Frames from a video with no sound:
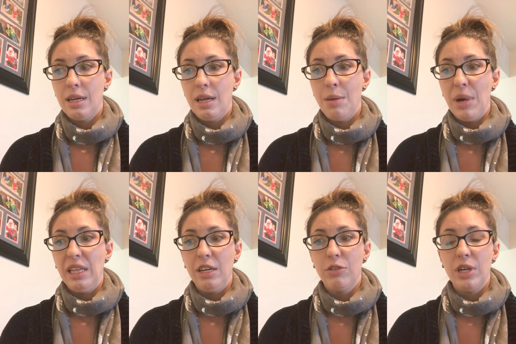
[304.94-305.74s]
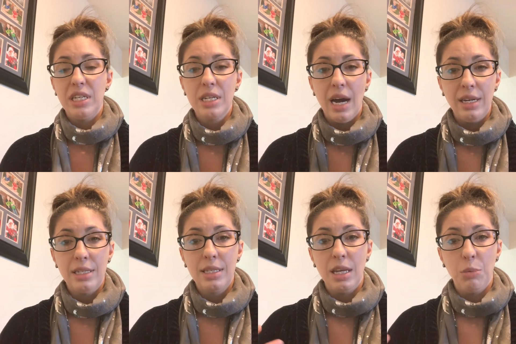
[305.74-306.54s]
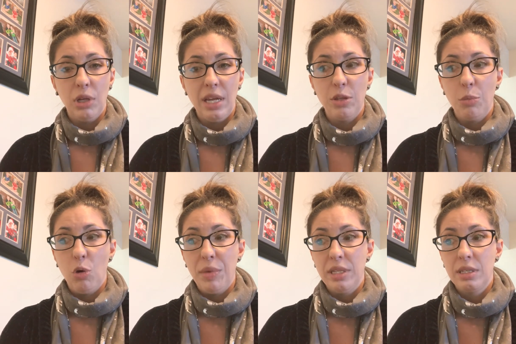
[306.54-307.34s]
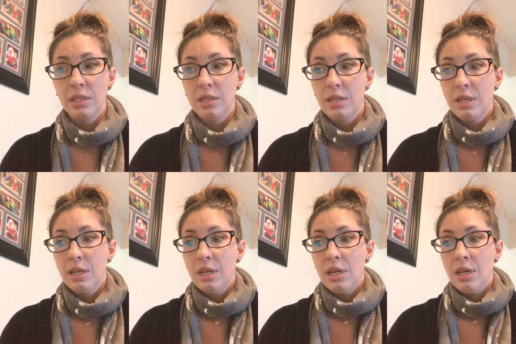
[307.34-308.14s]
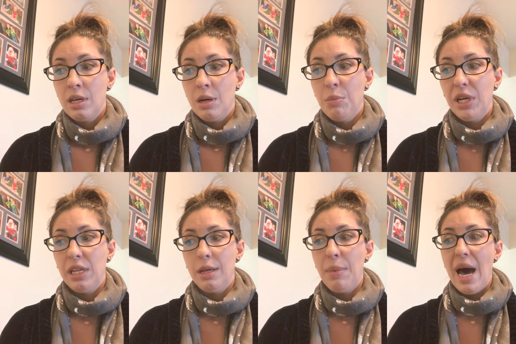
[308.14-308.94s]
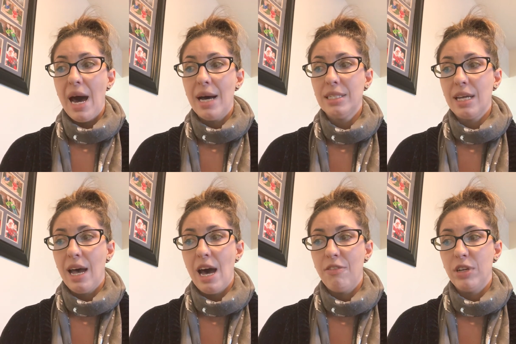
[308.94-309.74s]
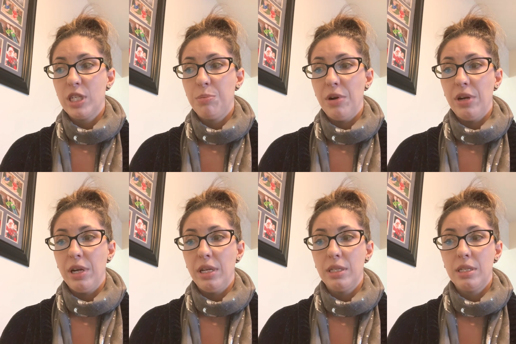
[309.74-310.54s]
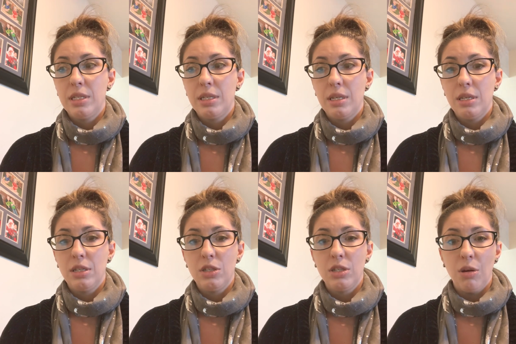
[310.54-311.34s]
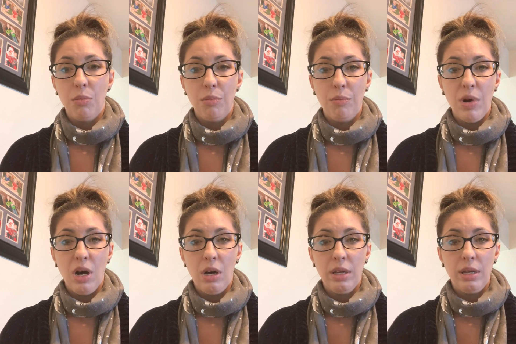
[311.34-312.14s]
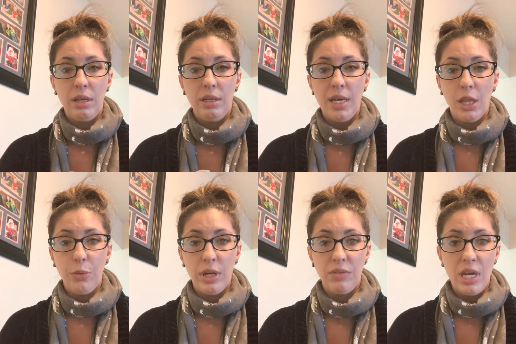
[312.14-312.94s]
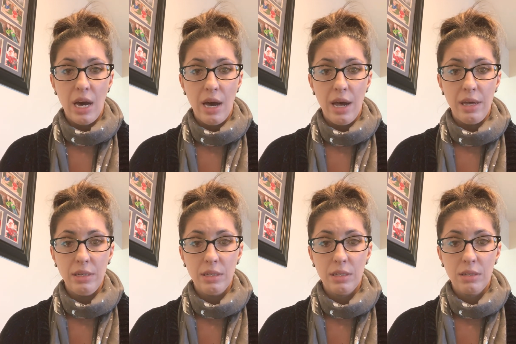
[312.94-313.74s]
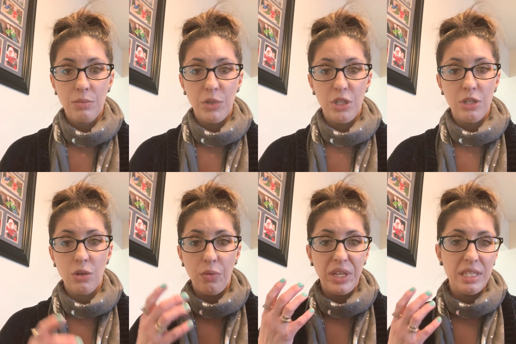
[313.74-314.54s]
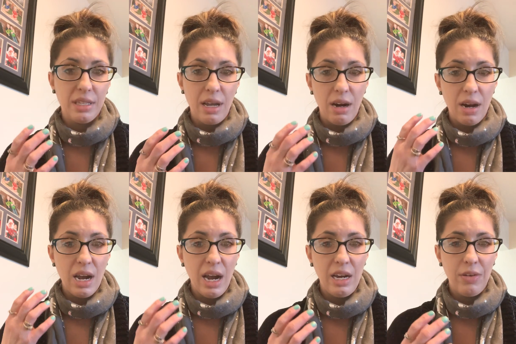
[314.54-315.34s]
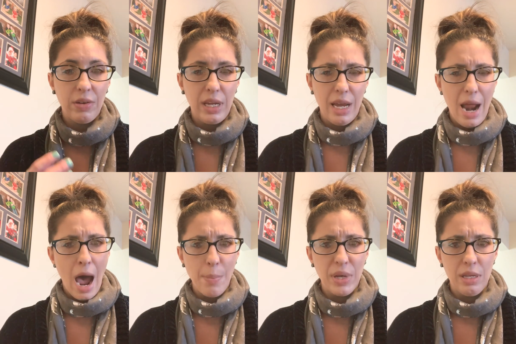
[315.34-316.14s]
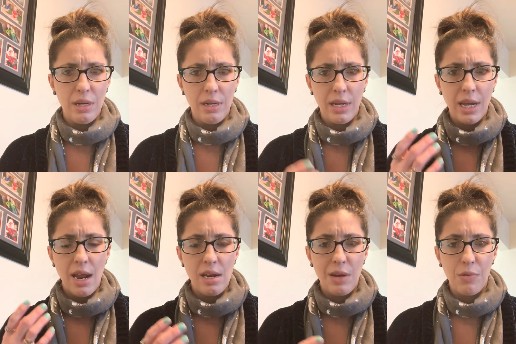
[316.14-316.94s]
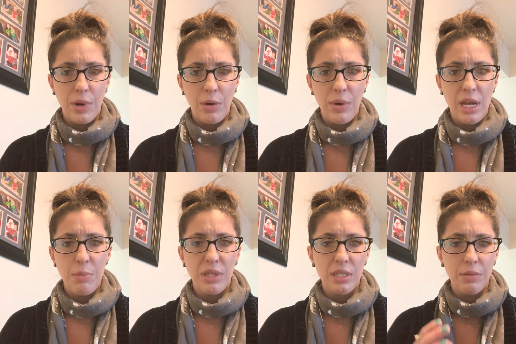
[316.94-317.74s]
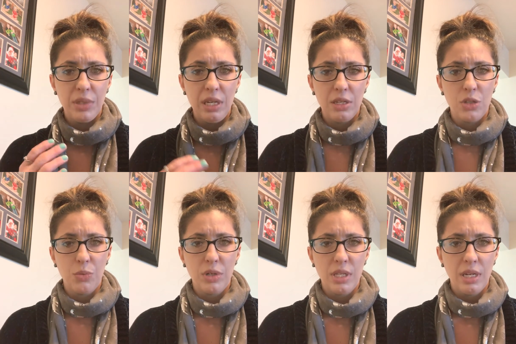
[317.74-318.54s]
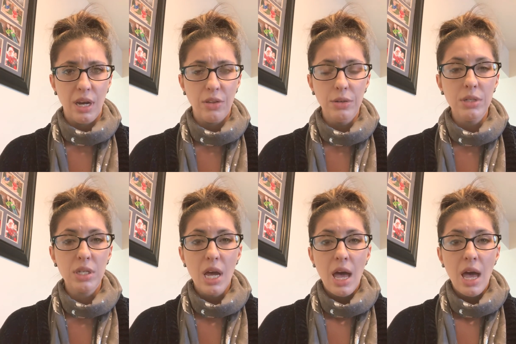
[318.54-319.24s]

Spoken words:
my liver is kind of stable at the moment. But in the past, I have experienced some yellowing of the eyes, which is always there, kind of. It happened and then it kind of never went away, but some days it's worse than others.